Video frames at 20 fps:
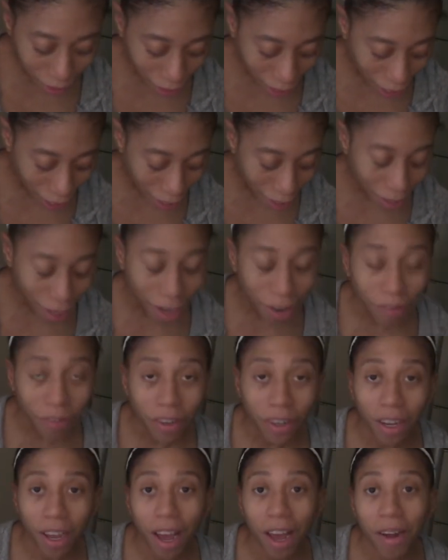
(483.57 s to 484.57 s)
I had never
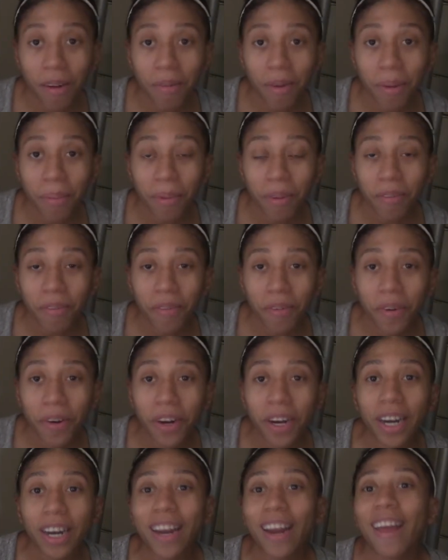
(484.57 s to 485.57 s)
gotten one
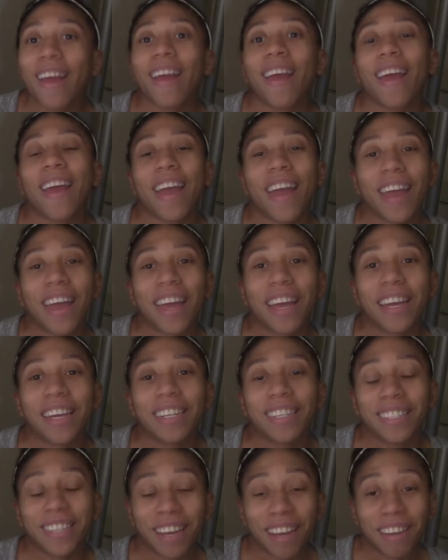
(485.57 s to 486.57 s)
before,
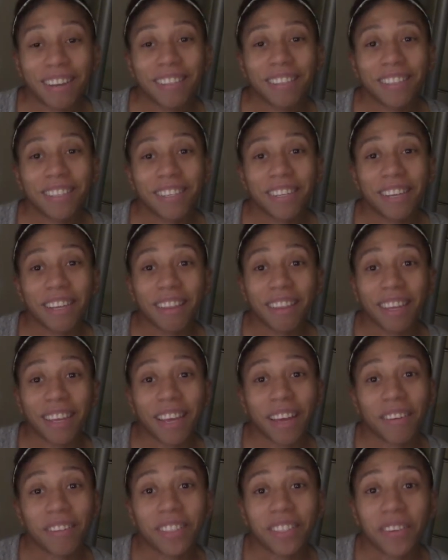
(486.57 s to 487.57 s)
and honestly didn't think
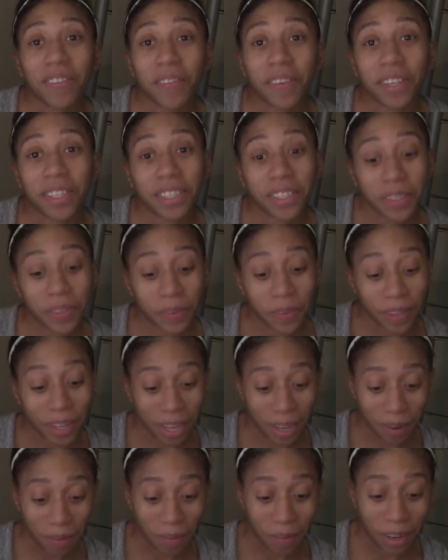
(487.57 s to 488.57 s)
I was going to
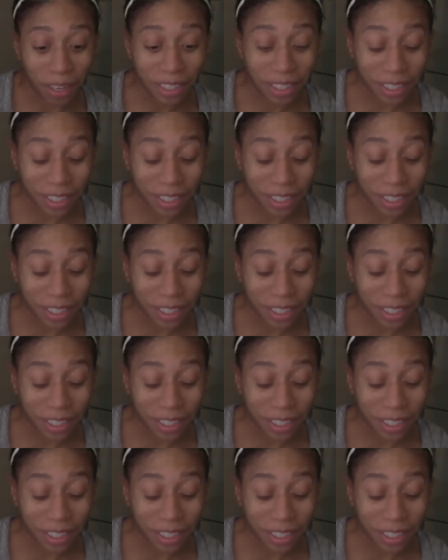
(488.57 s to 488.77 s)
get one.